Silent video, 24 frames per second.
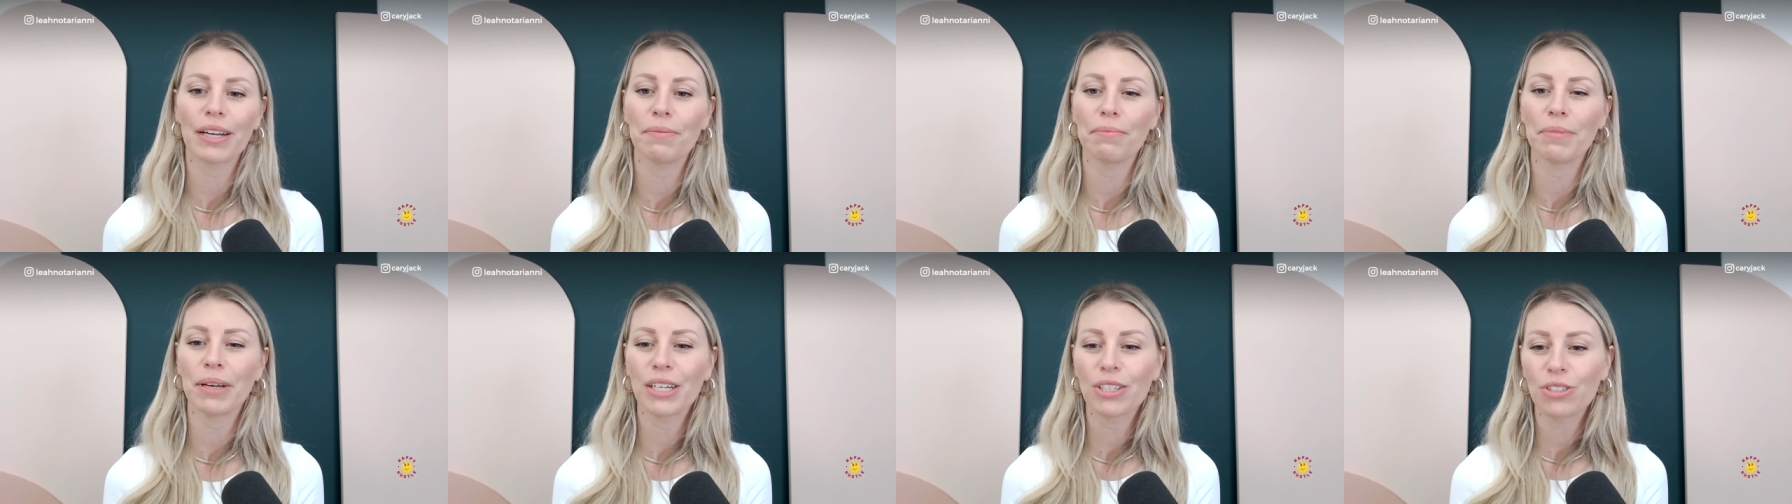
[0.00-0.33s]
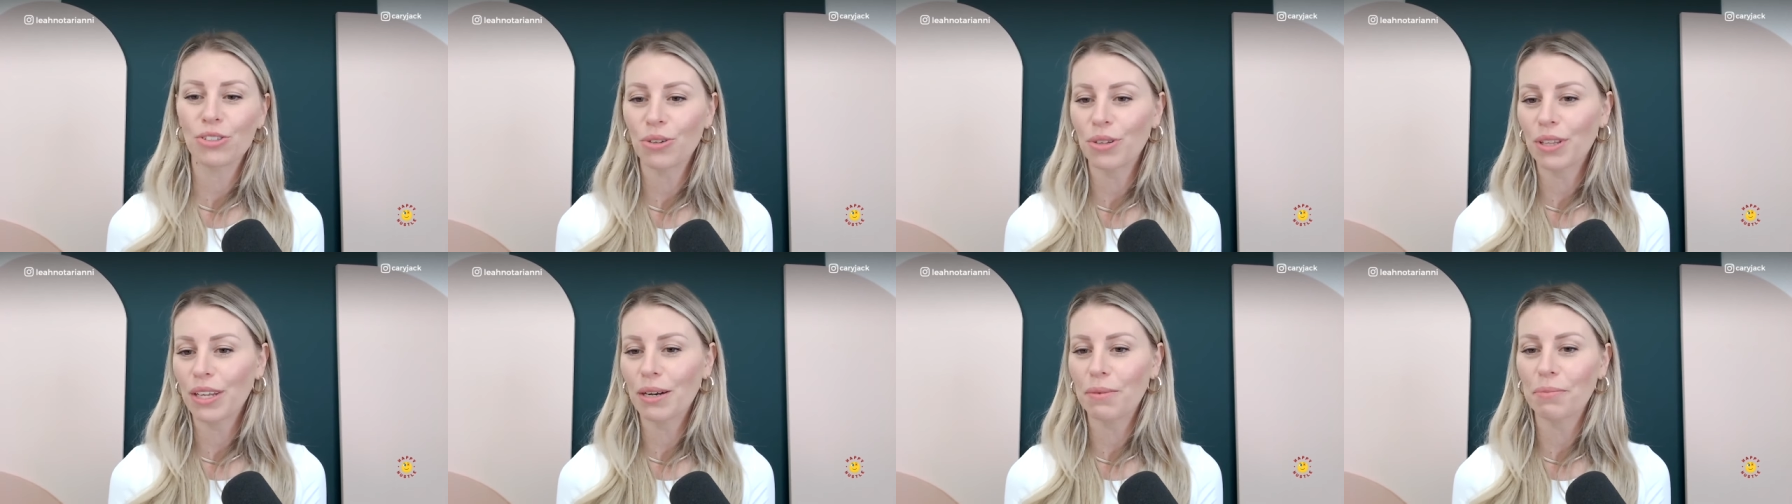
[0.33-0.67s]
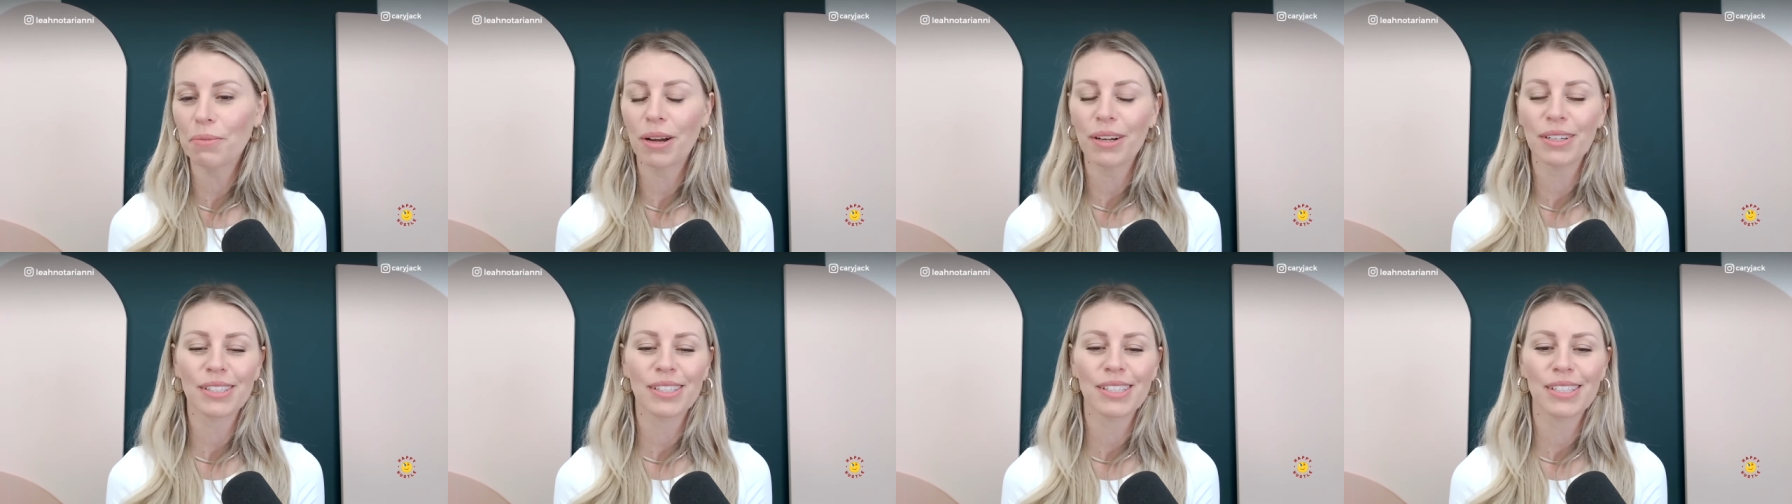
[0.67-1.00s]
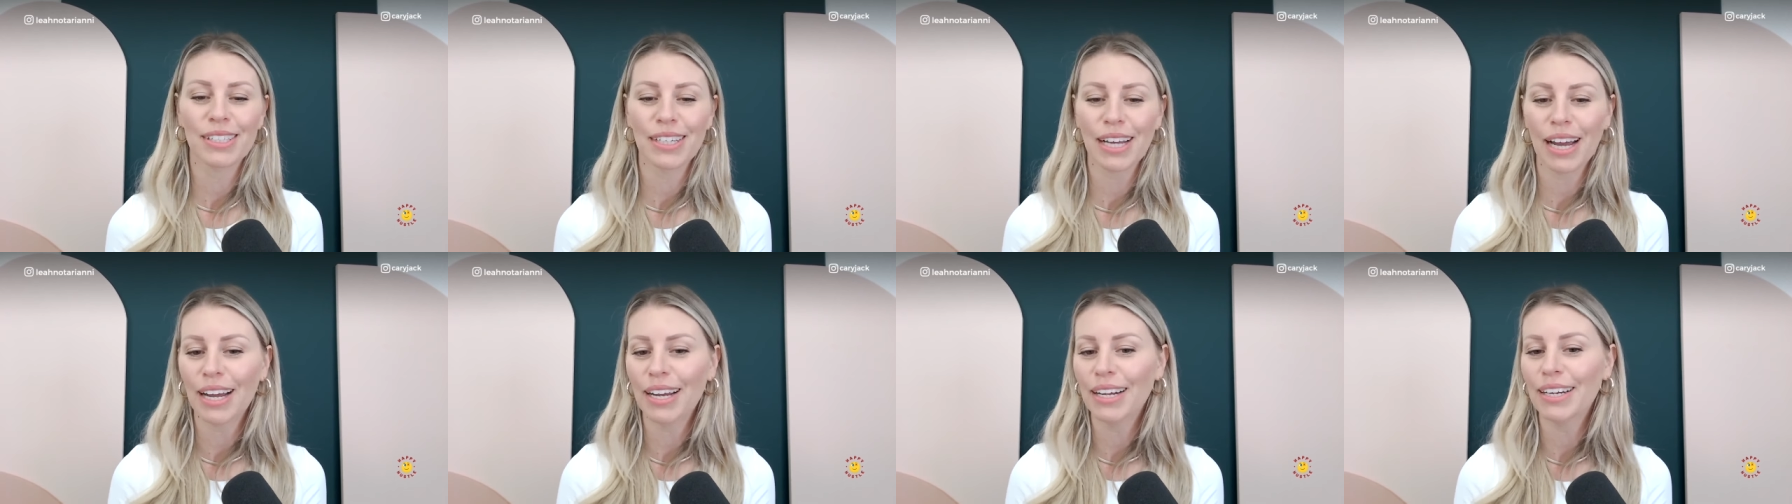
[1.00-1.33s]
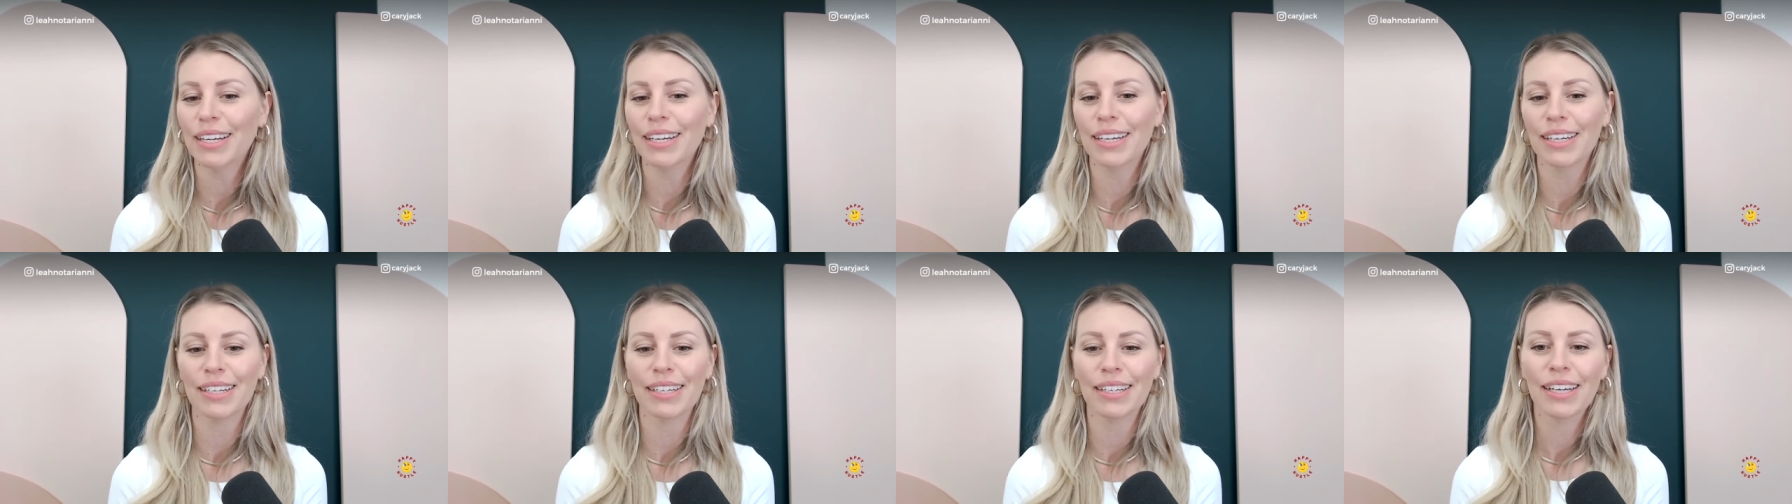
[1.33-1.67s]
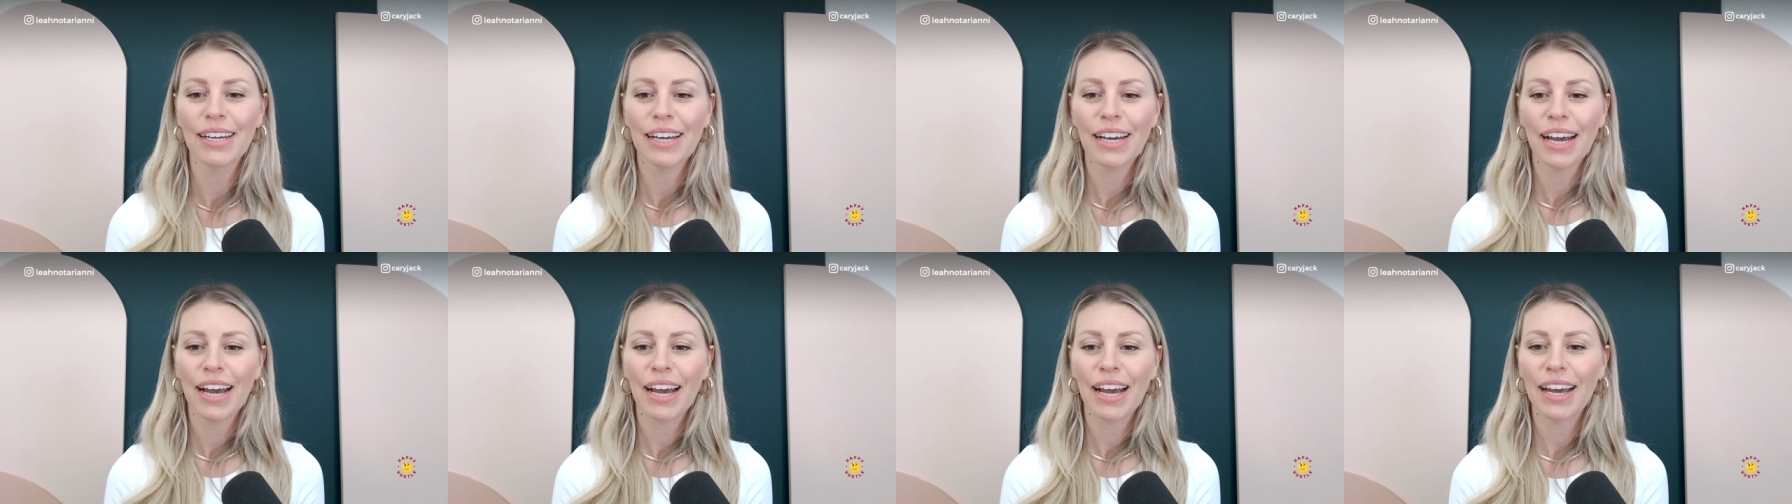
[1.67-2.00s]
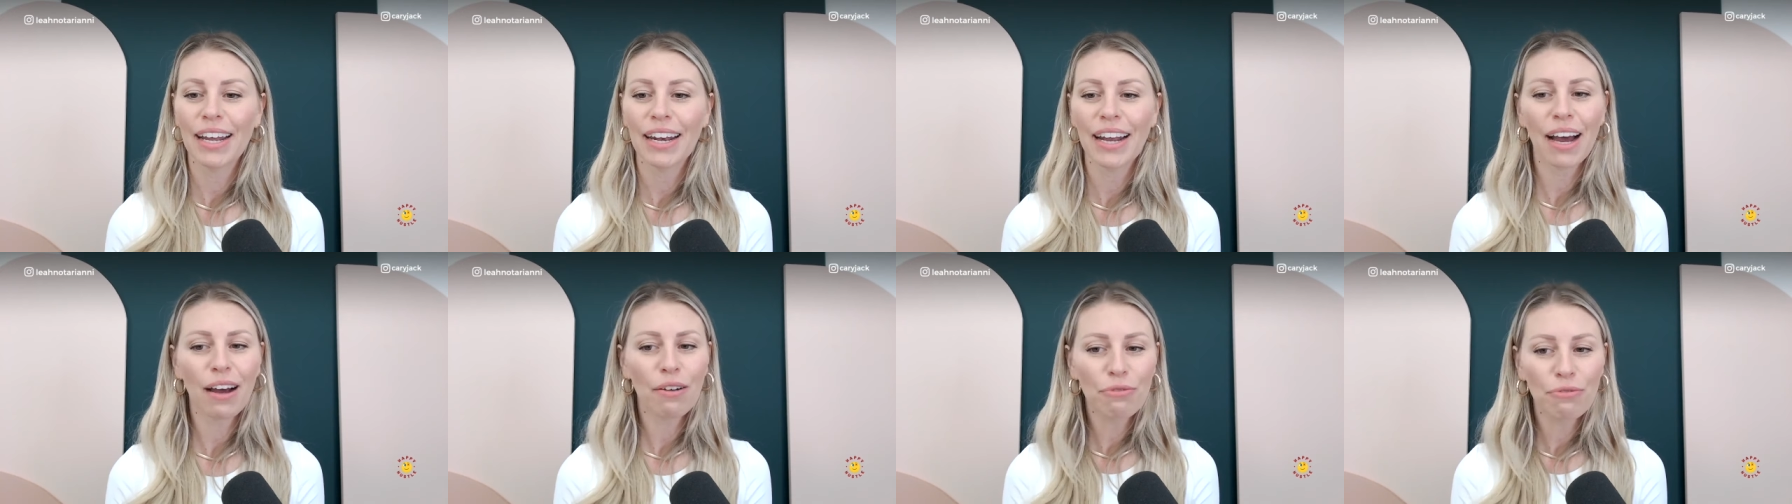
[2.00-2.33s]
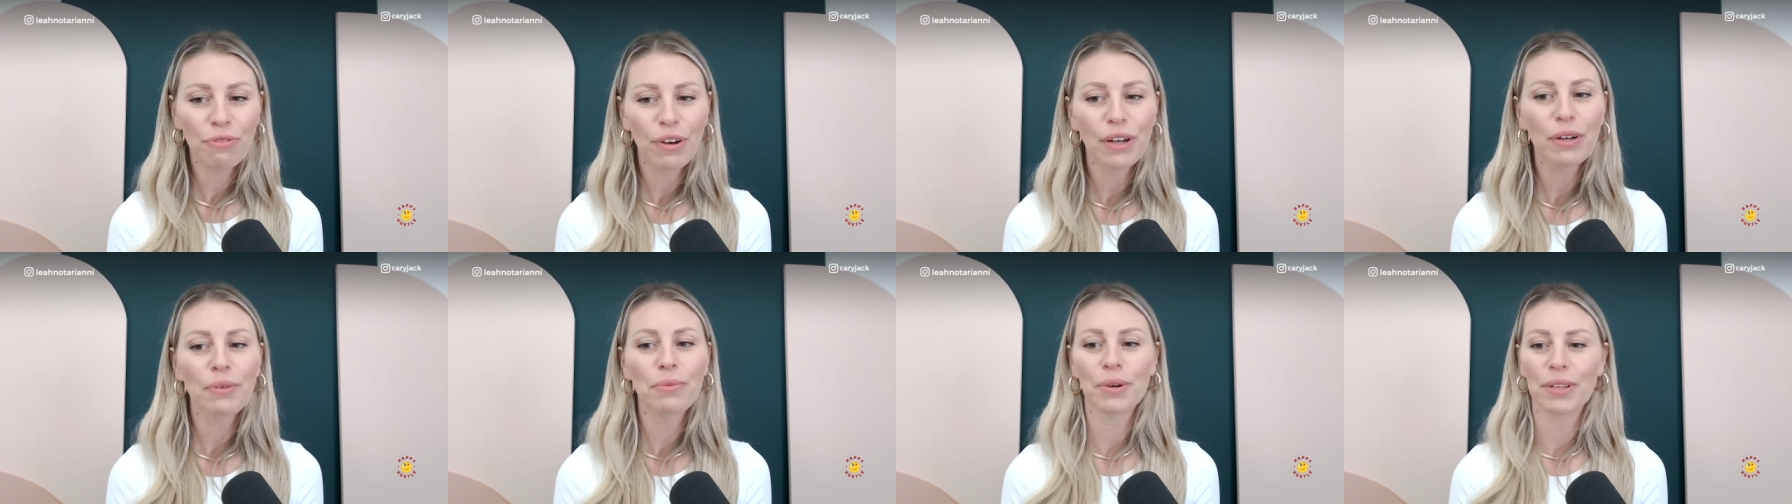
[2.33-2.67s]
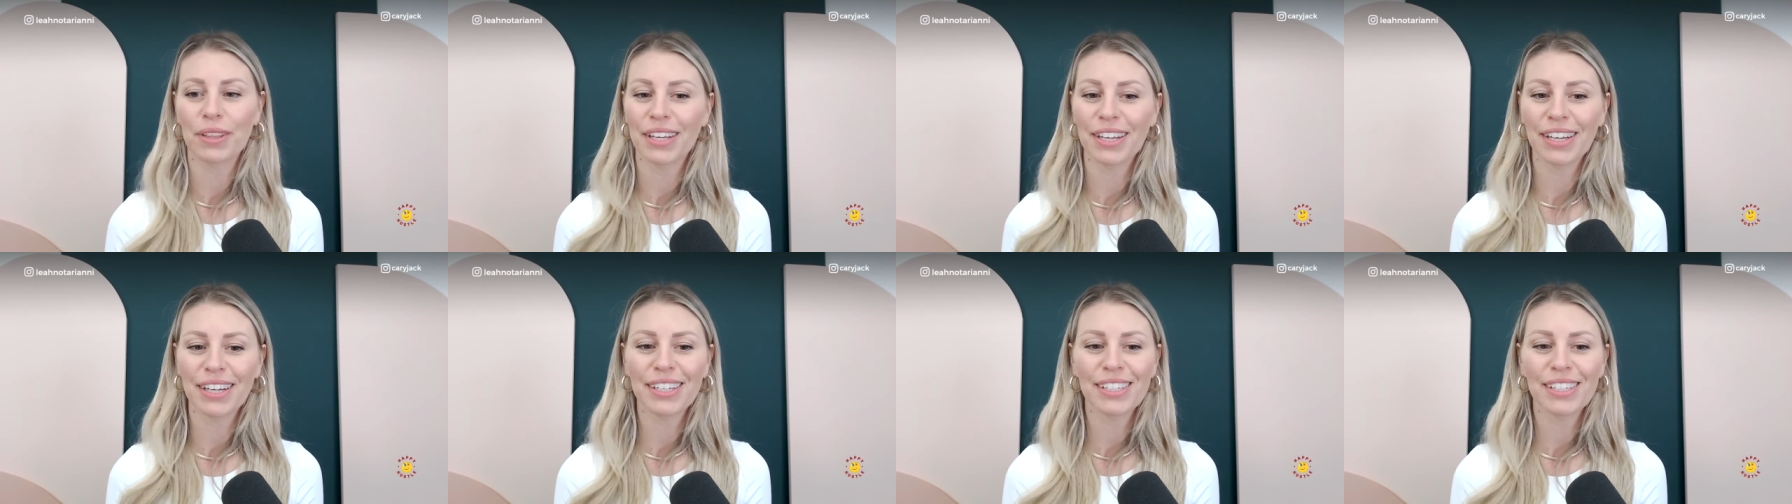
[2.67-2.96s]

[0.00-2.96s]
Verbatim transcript: make sure that I'm not stagnant and have fun with it.